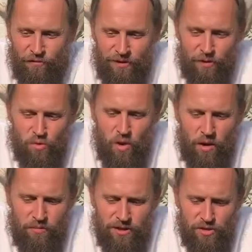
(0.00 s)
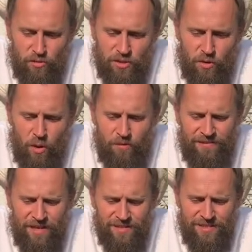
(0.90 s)
and it was quite brittle. So what we've
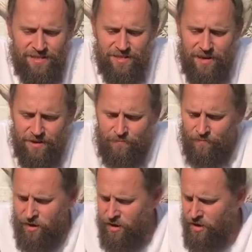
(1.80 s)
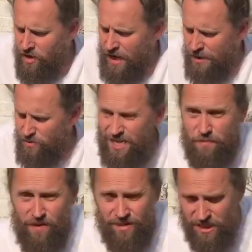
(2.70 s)
done since then is we did a
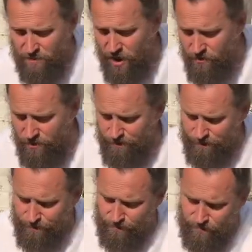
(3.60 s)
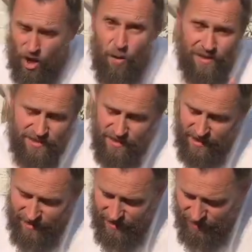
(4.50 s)
bit of an experiment. Oh,
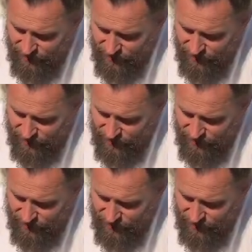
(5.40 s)
incidentally,